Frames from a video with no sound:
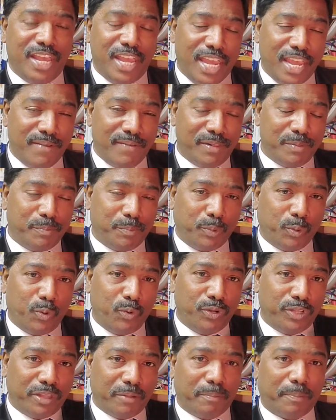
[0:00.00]
He will
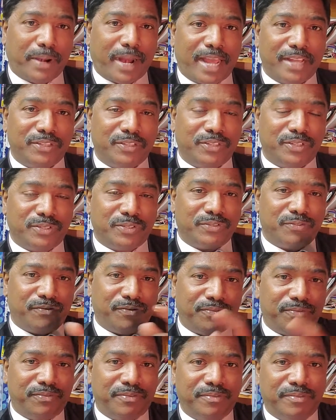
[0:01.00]
prune the branches
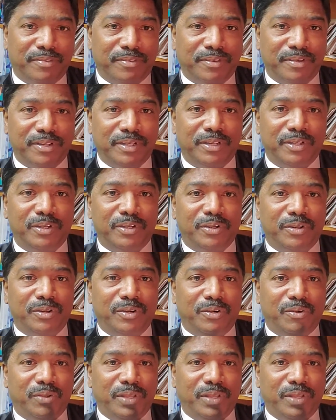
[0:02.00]
to